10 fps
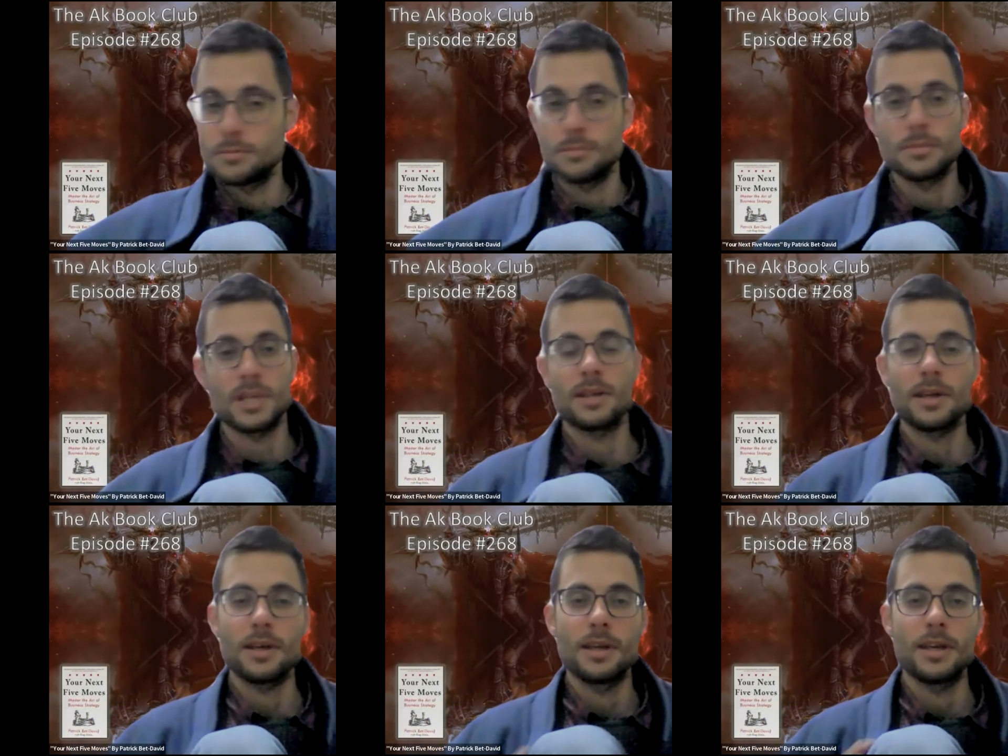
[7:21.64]
get
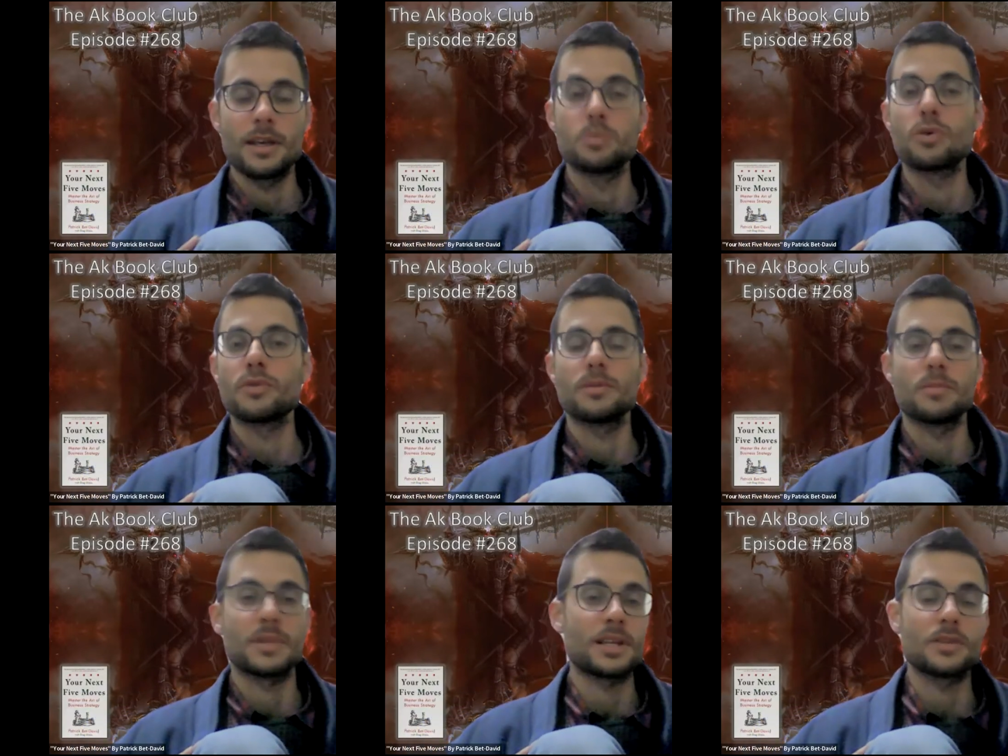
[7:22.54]
improved
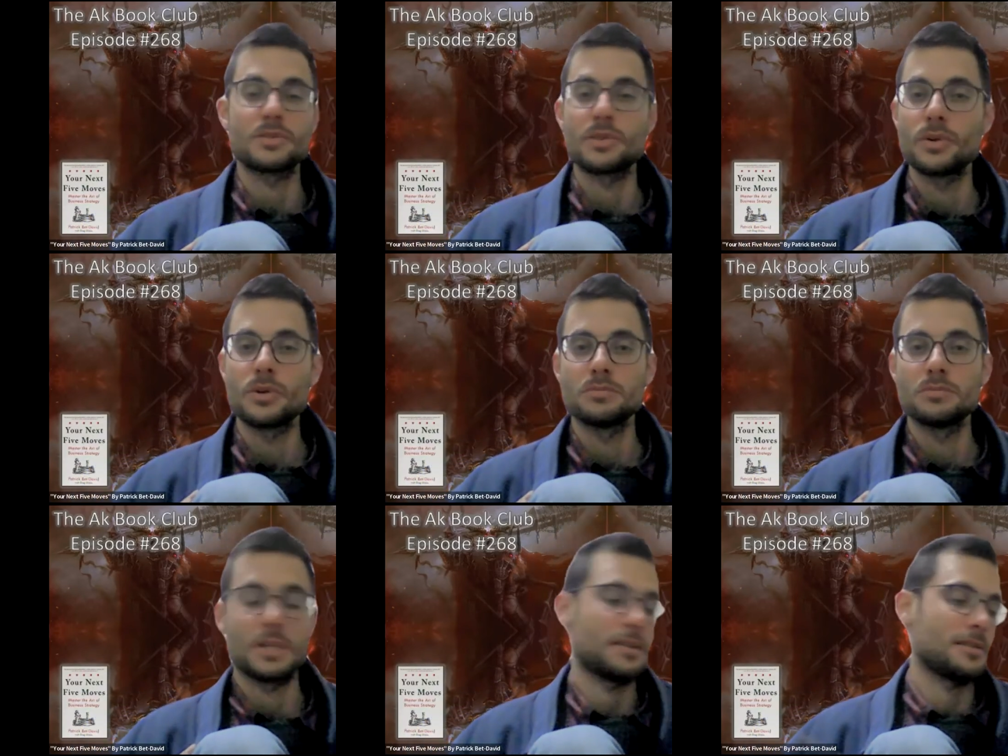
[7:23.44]
thanks to you
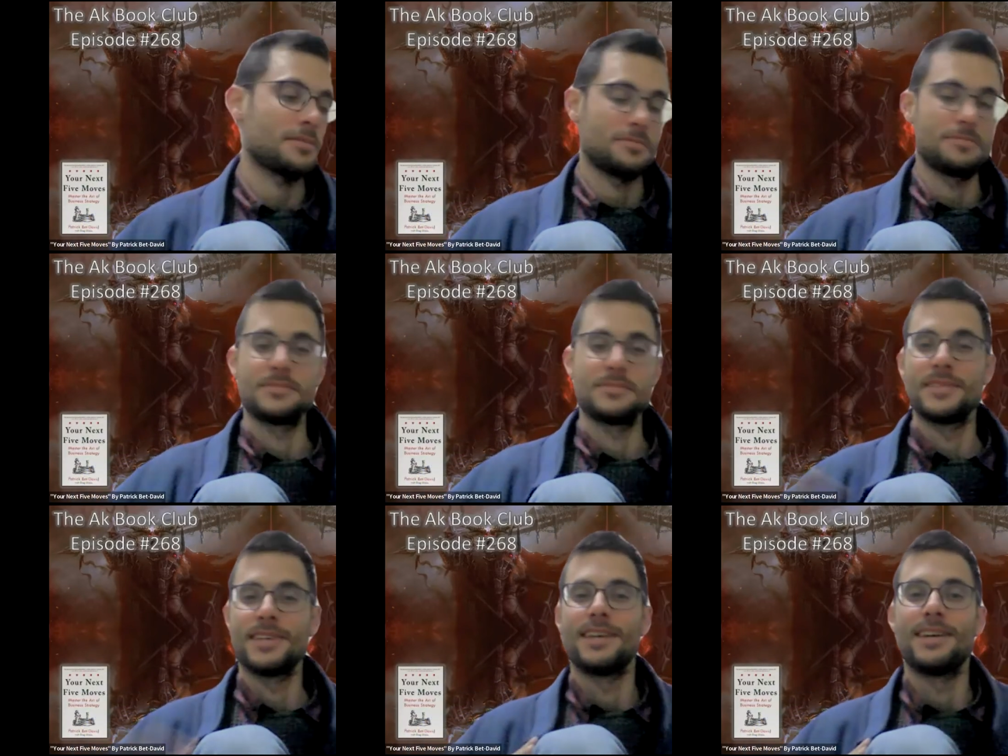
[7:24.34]
and
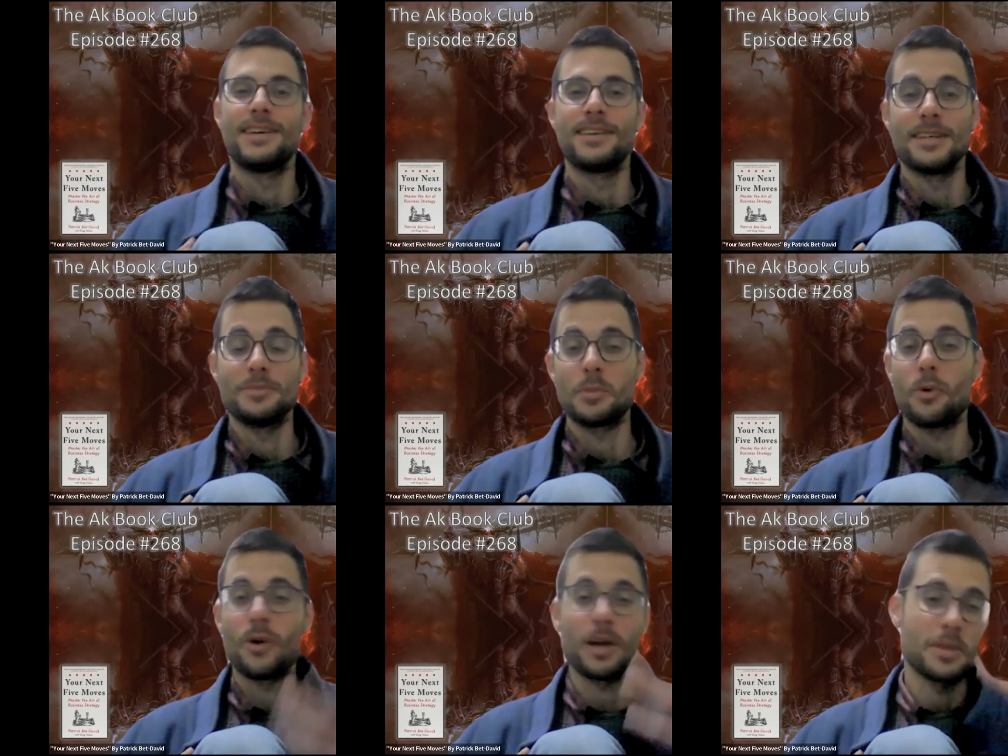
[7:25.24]
be
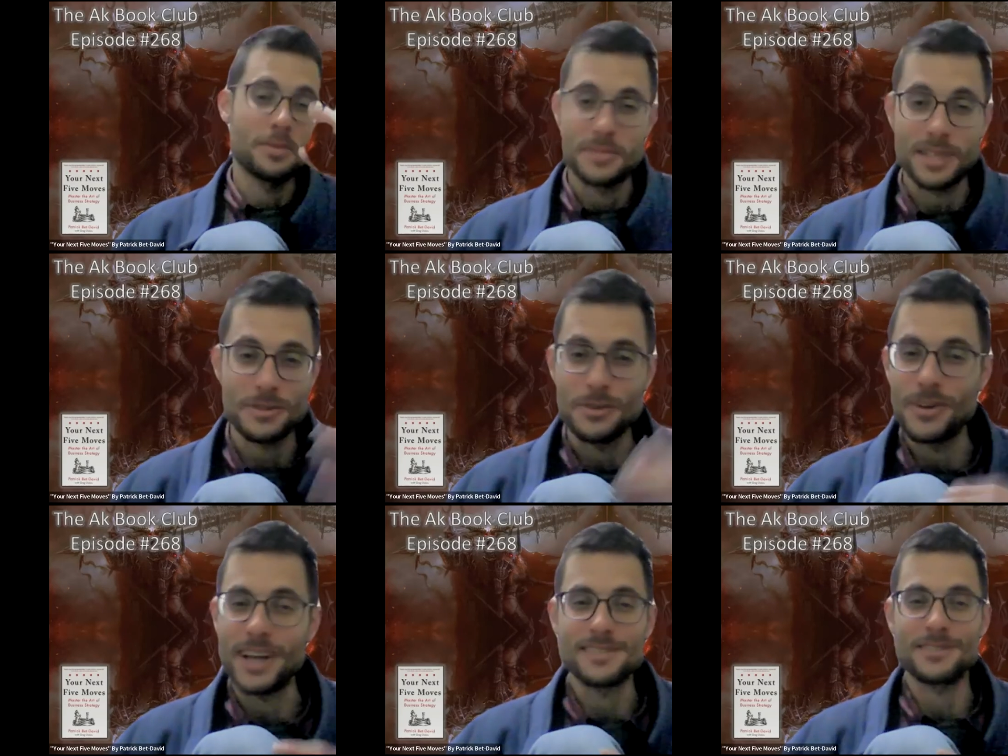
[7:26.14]
more happy thanks to you
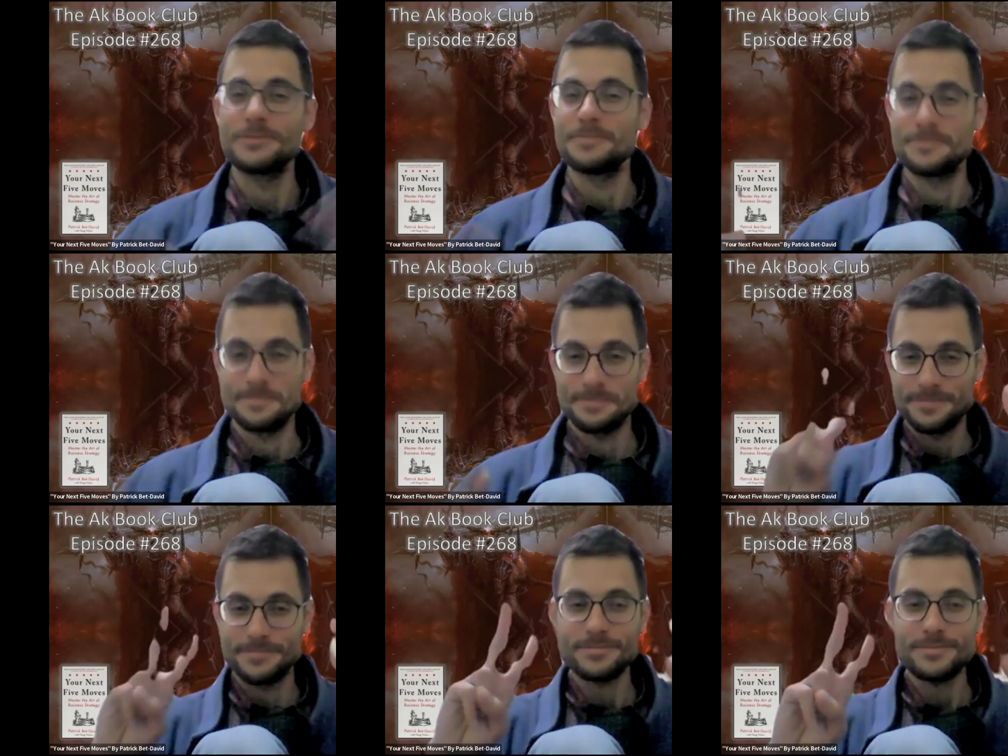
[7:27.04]
guys. So
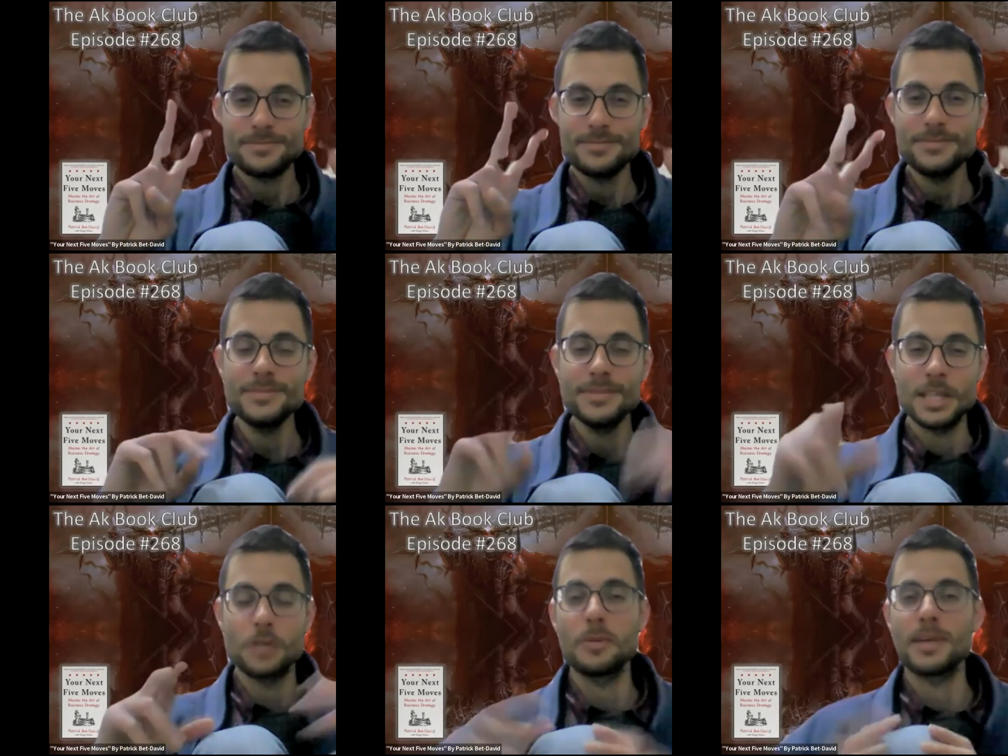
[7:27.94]

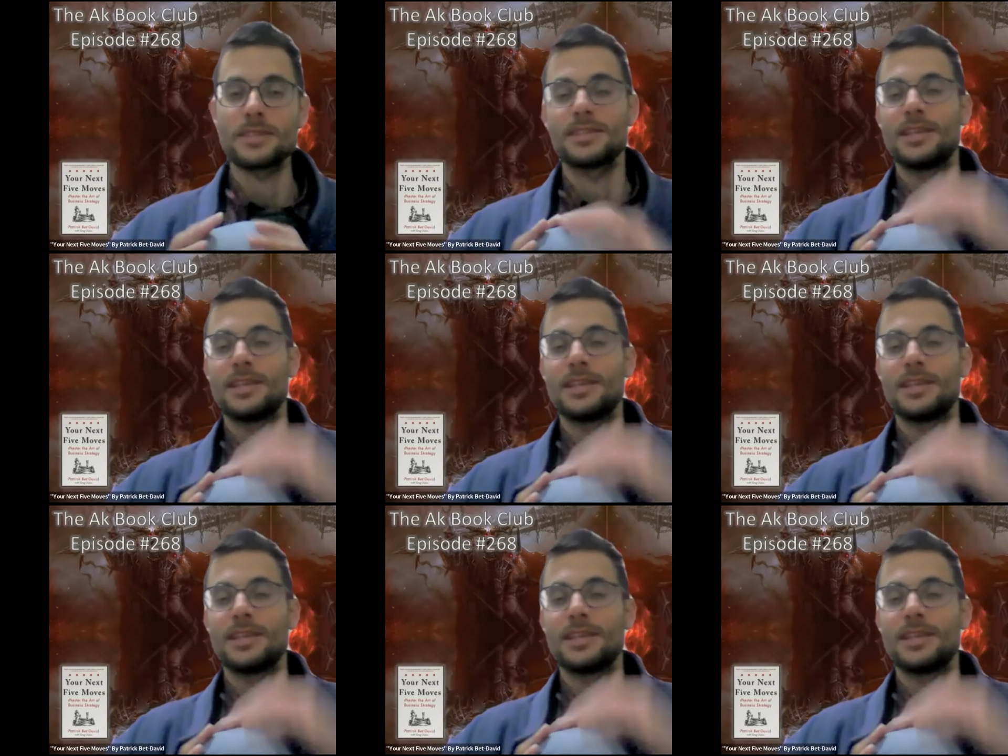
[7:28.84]
thank you very much.